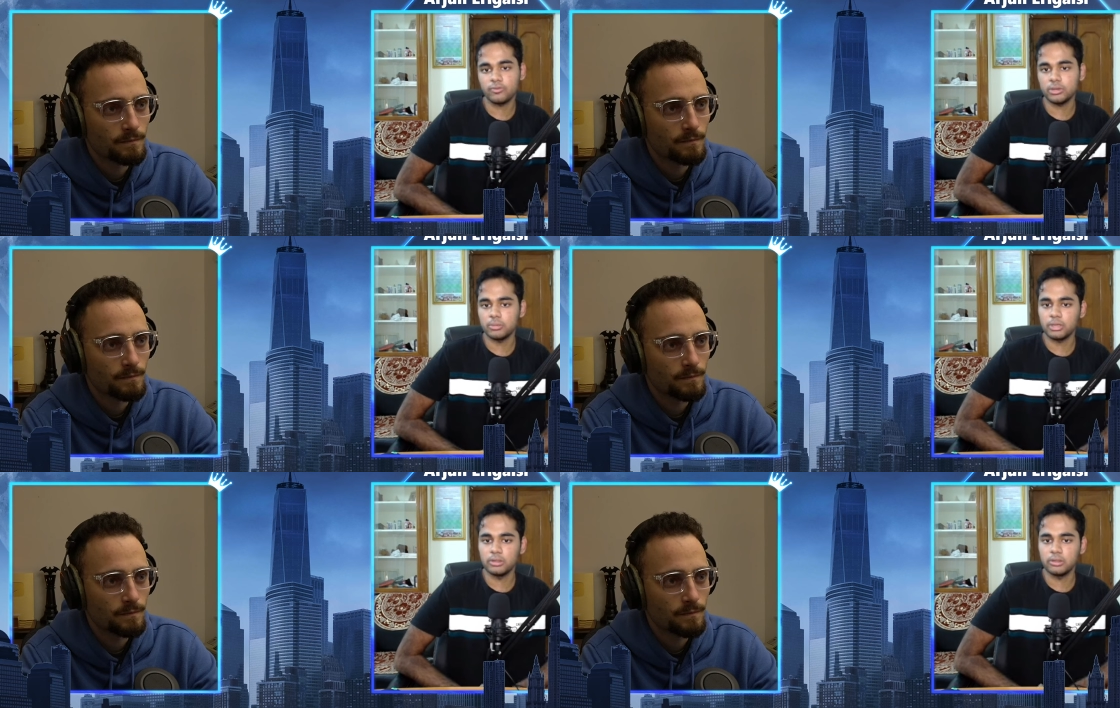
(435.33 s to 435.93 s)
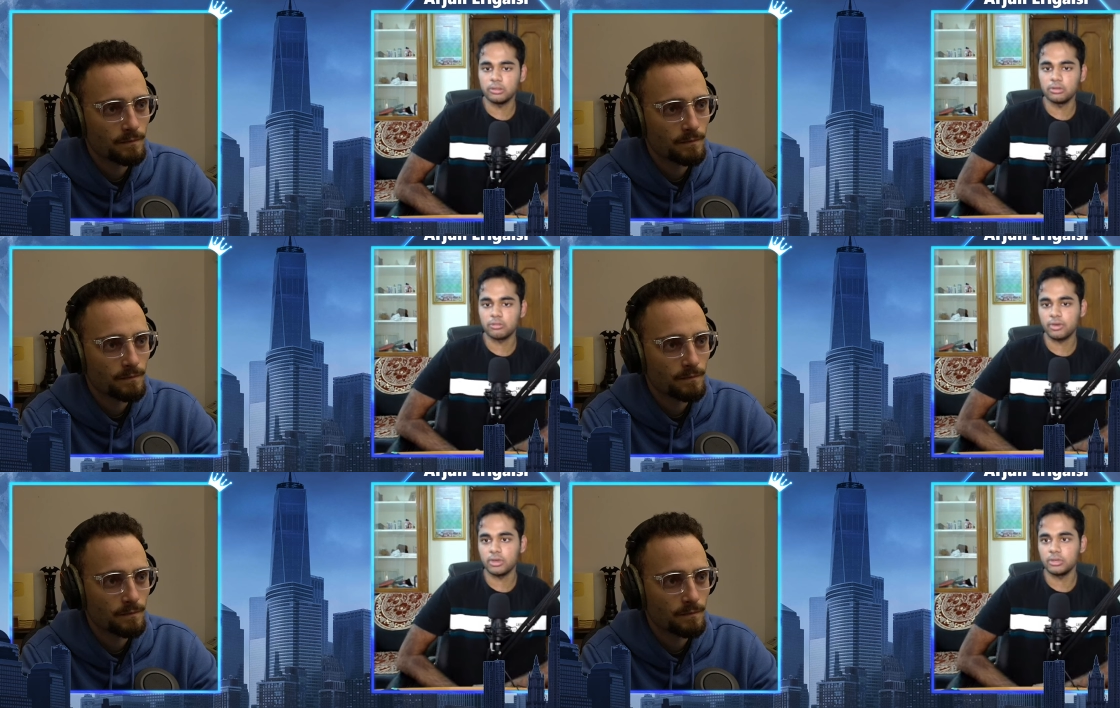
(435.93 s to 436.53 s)
Speaker 1: the main reasons
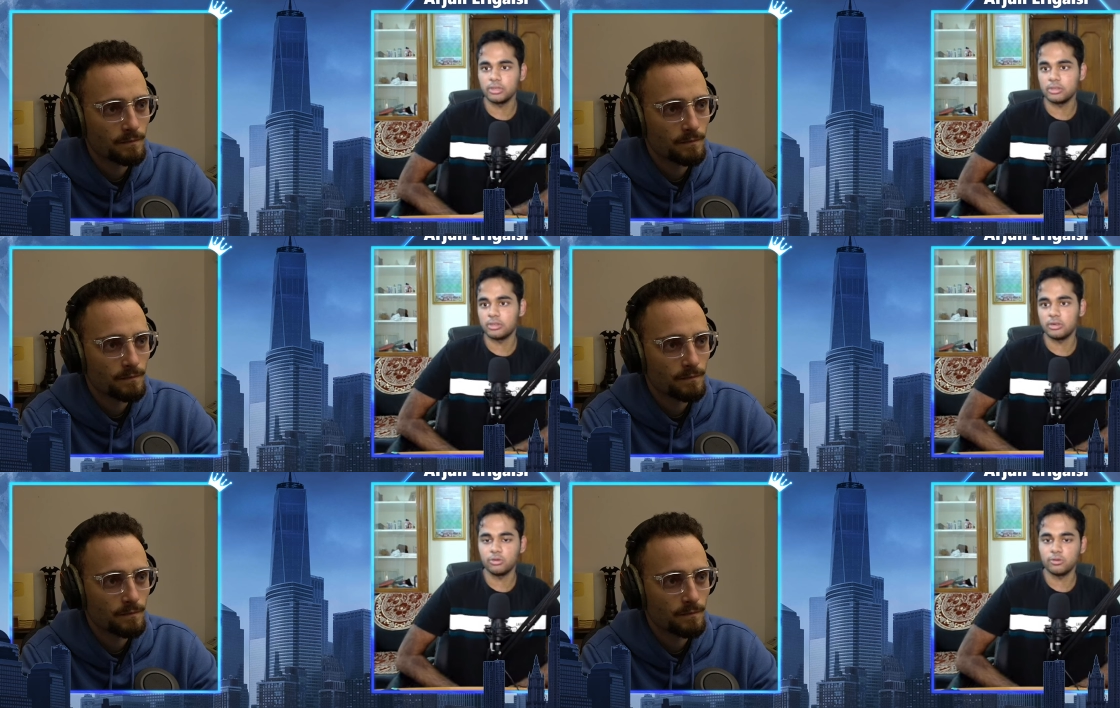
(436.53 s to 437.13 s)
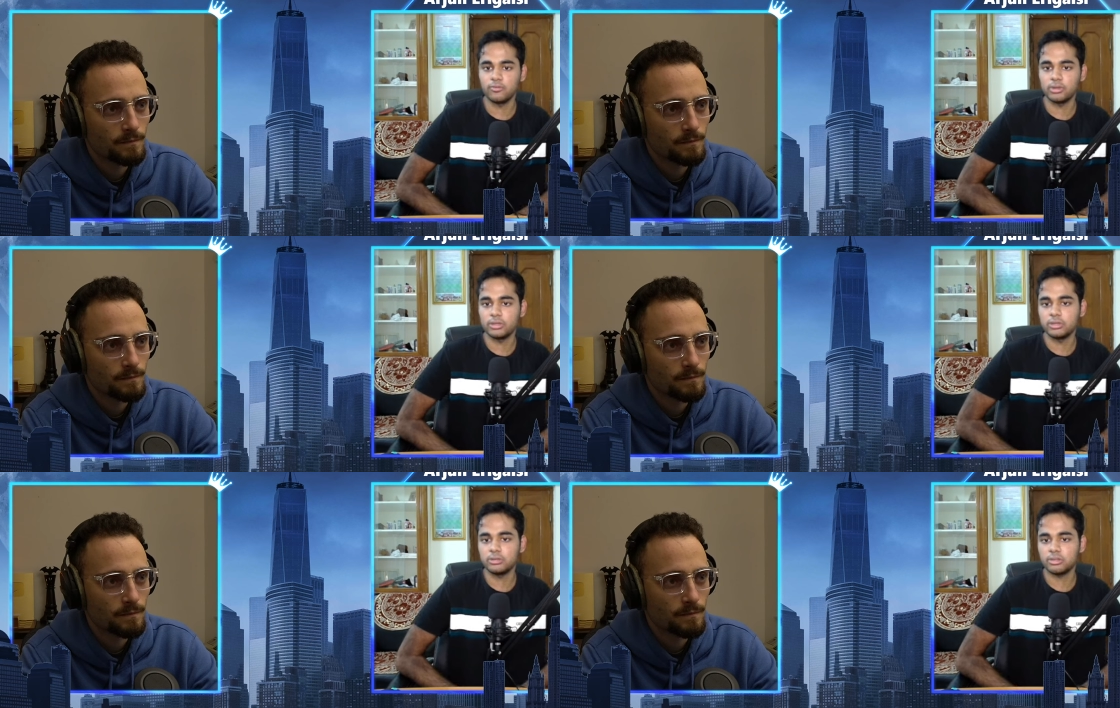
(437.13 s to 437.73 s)
why there are a lot of
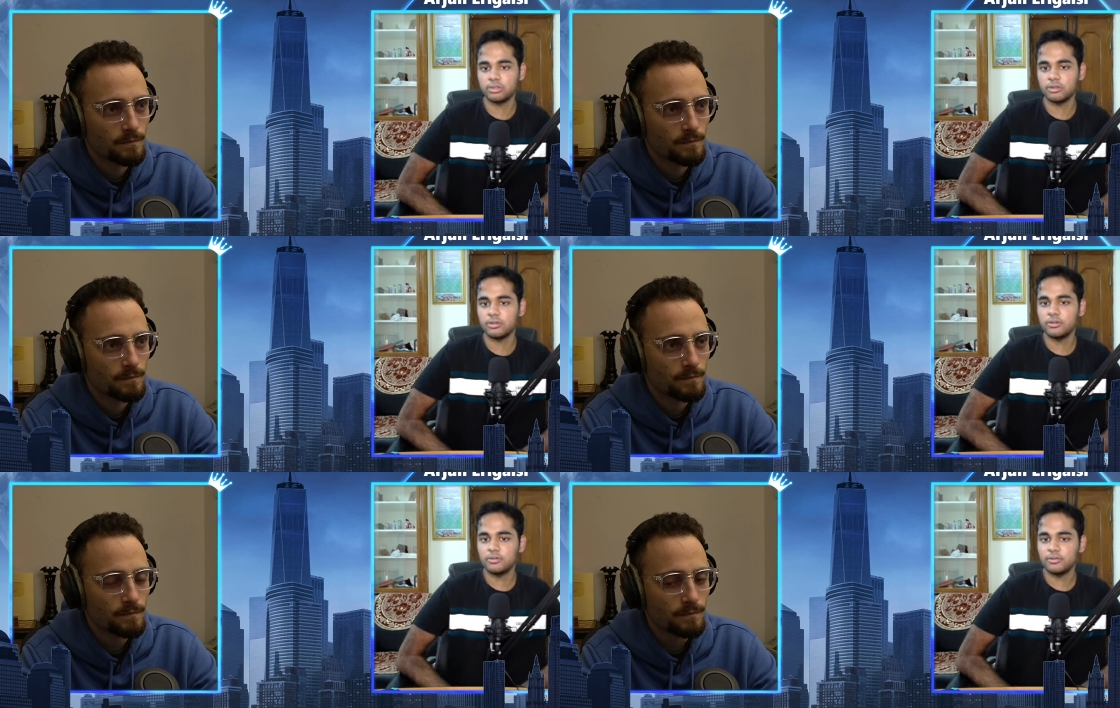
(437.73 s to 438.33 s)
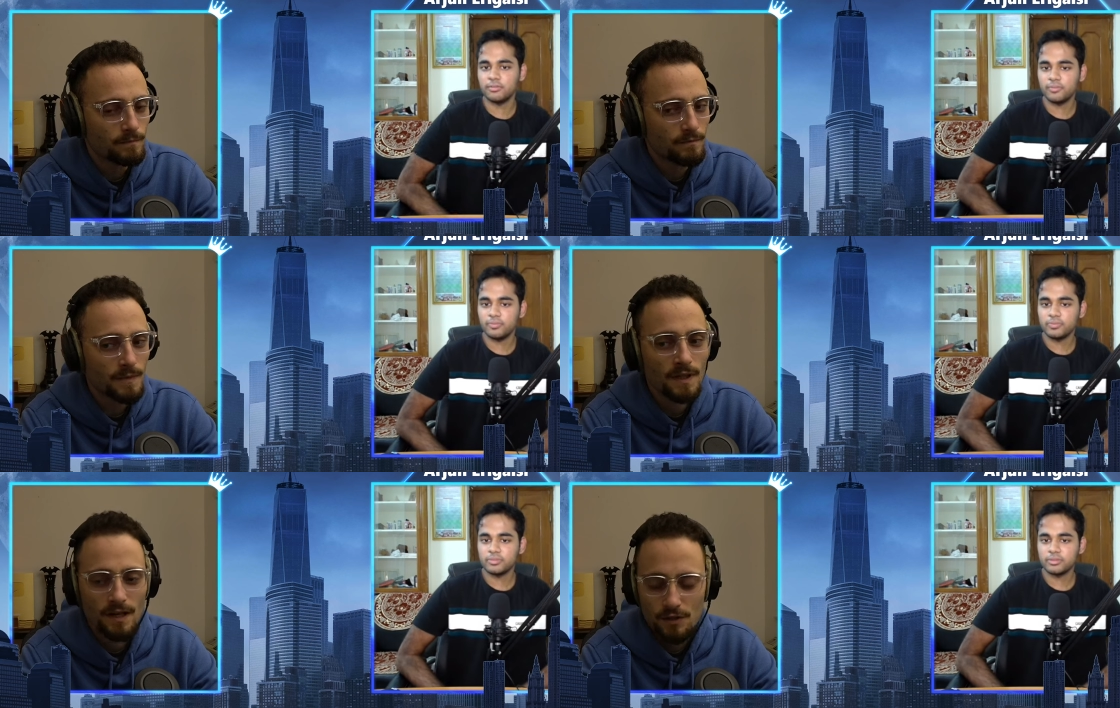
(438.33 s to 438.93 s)
Indians.
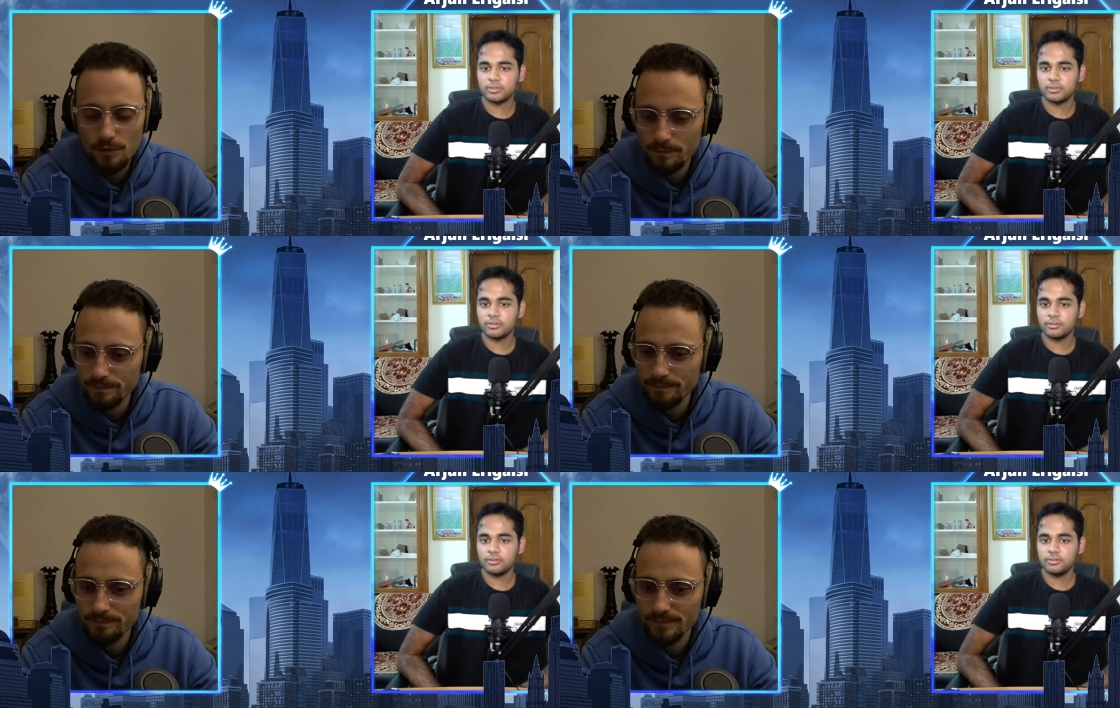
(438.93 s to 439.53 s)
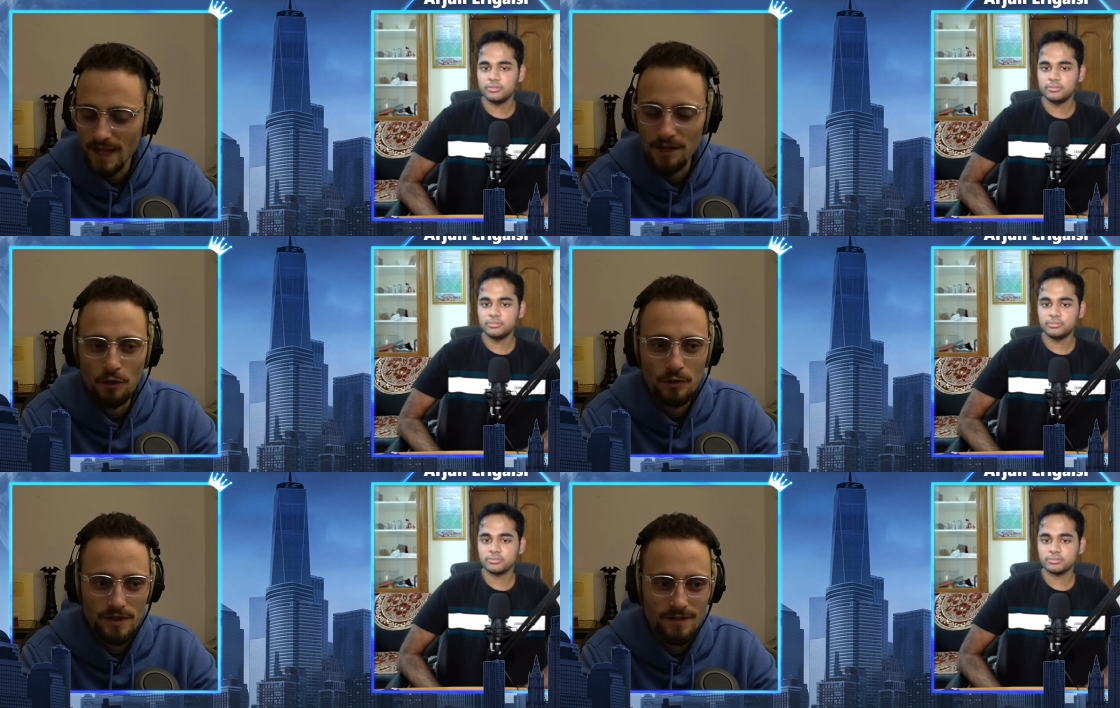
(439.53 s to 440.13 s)
Speaker 2: Gotcha. I
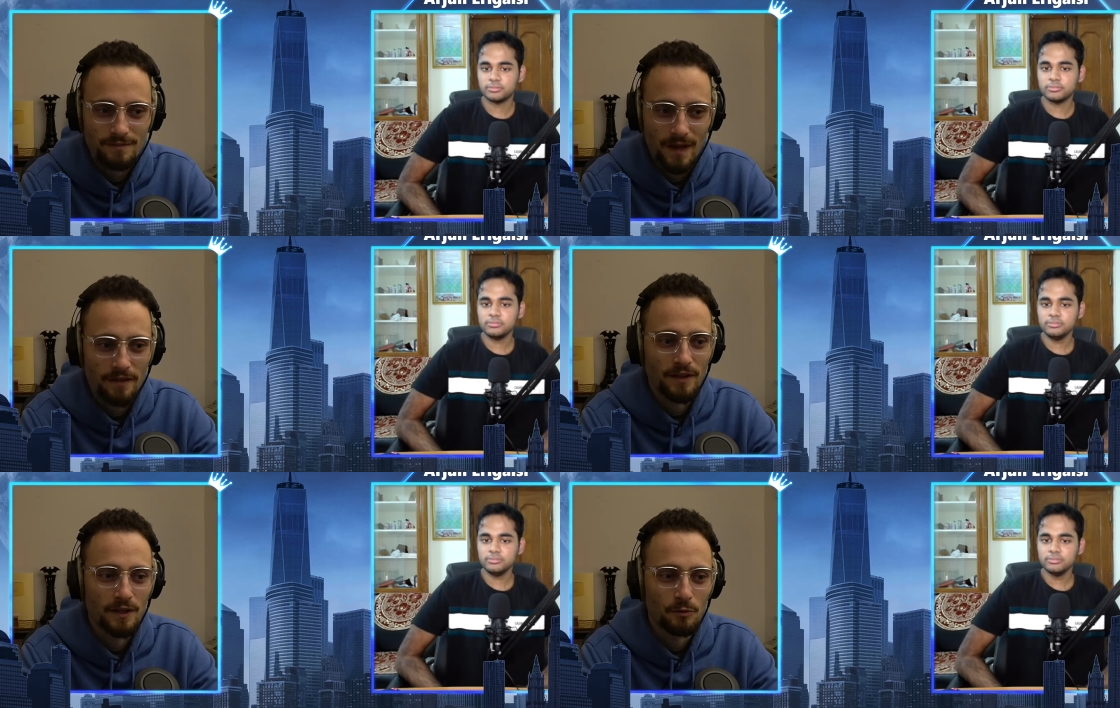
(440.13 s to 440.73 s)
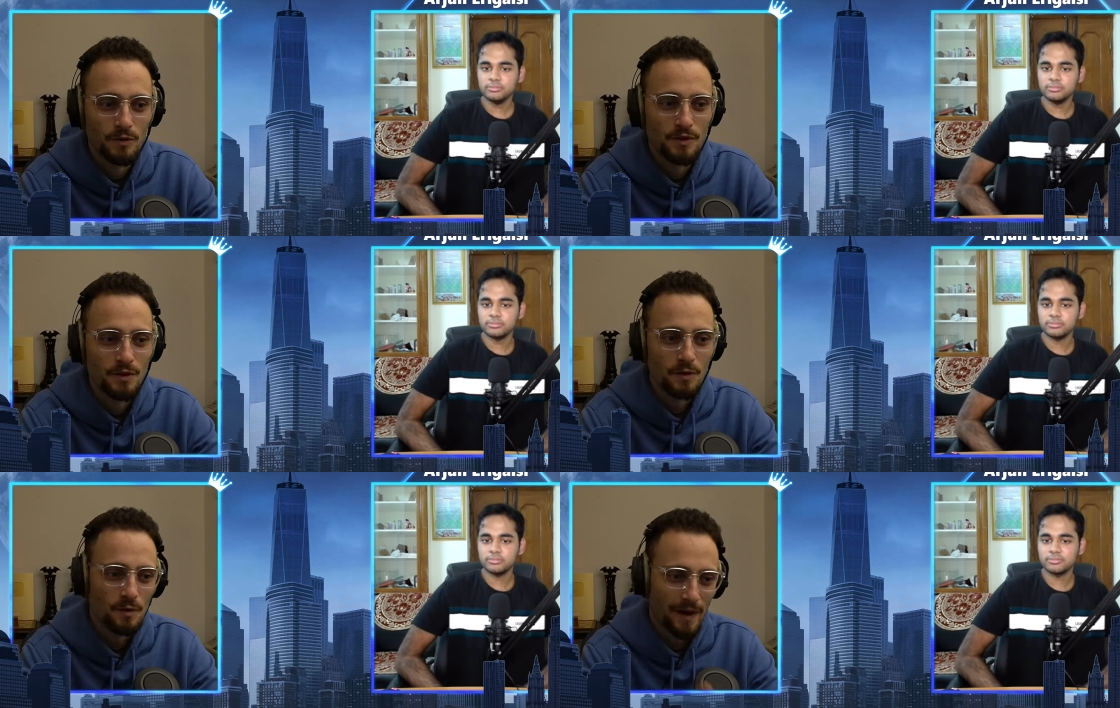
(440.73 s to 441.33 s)
noticed. I think it was
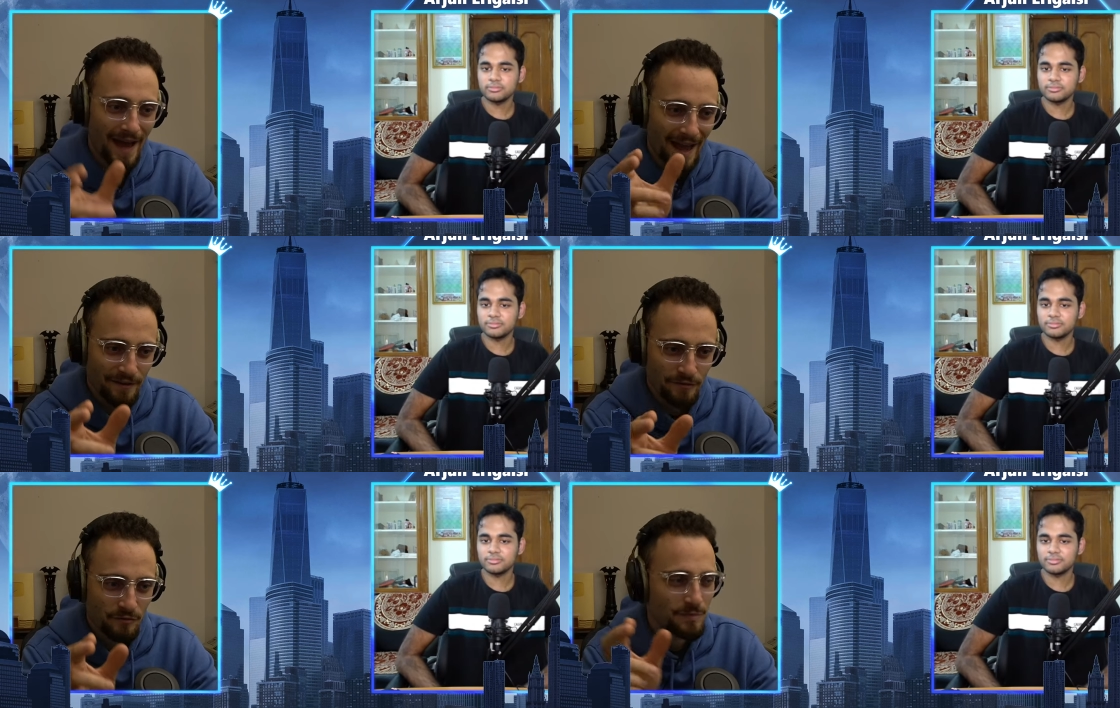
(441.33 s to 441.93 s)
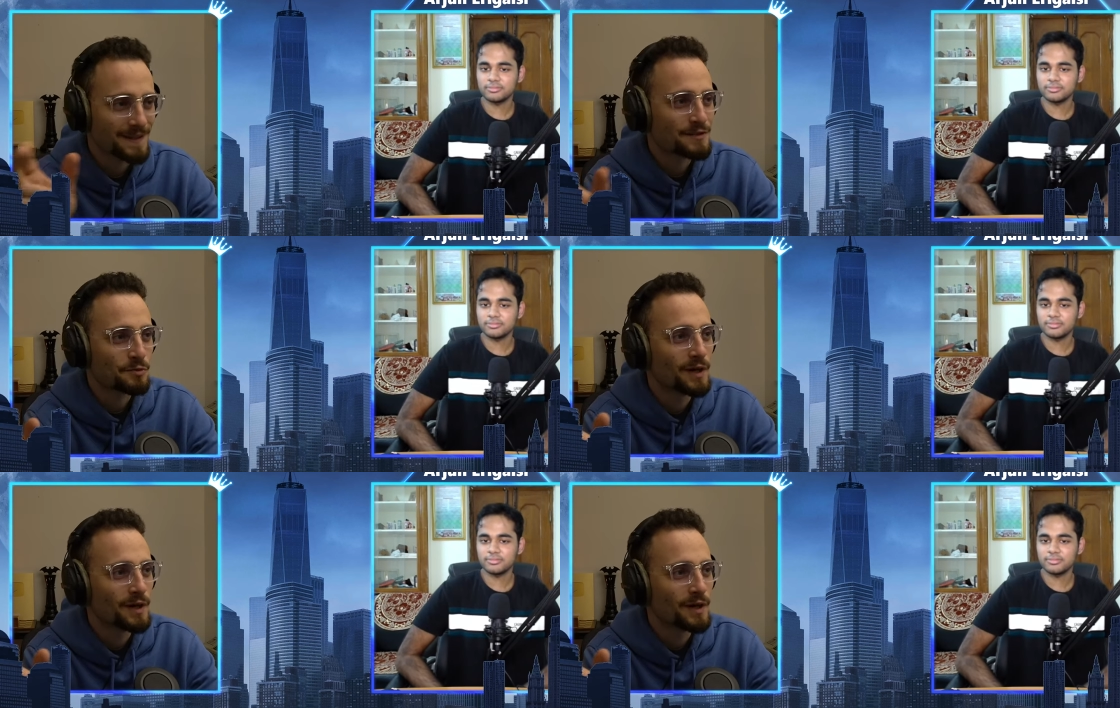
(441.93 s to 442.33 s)
half plus